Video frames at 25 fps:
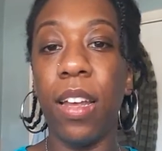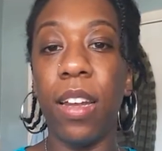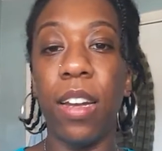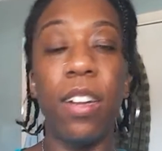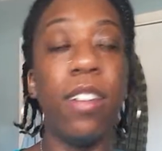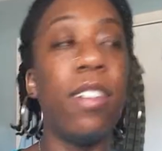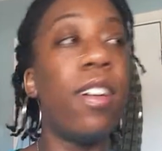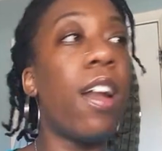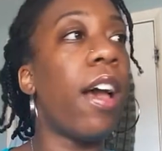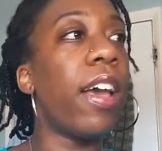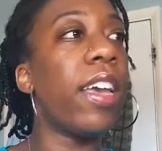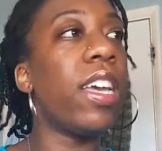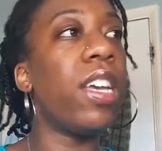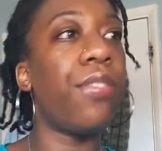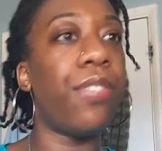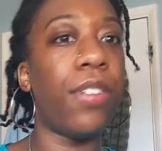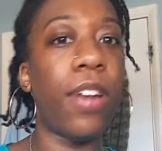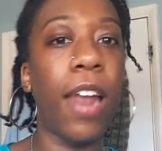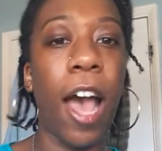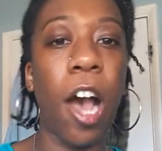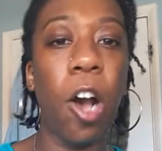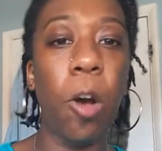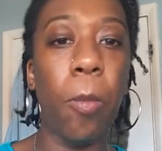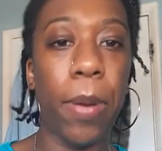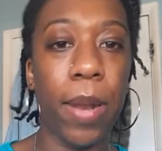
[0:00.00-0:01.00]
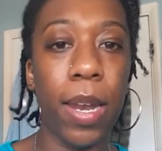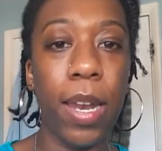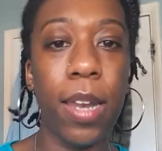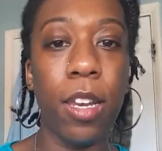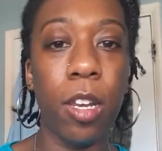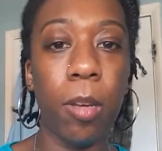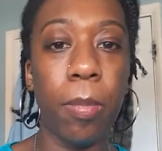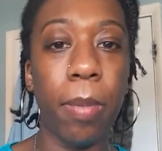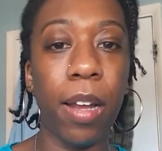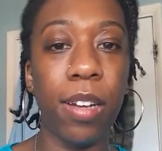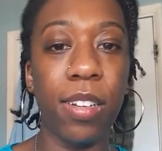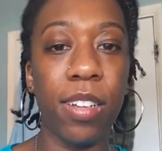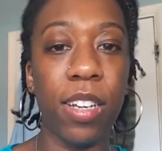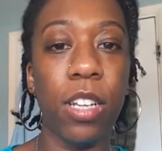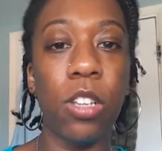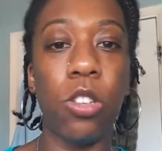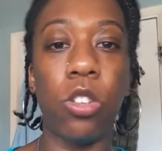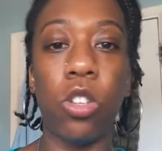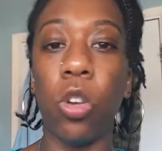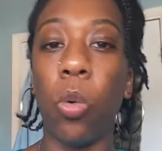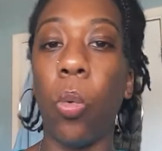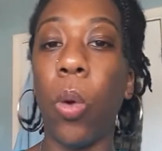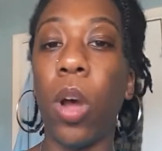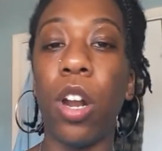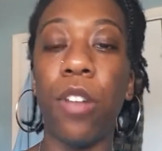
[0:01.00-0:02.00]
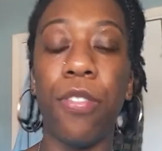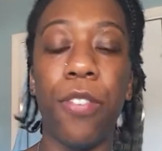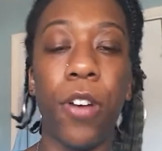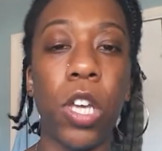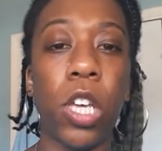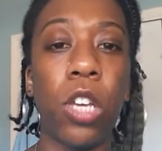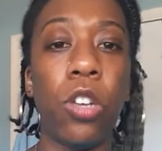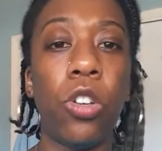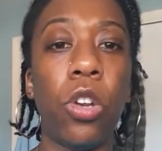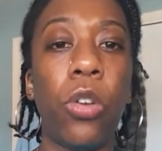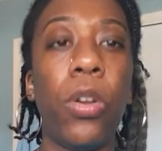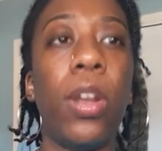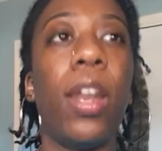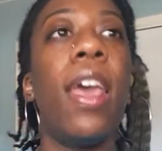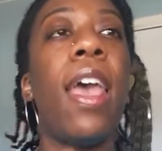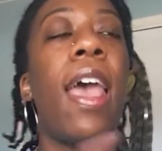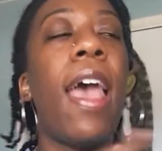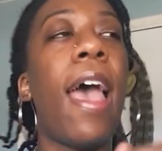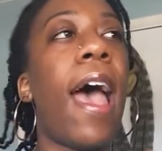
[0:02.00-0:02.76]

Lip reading: not even helping anybody. So what the fuck are you doing?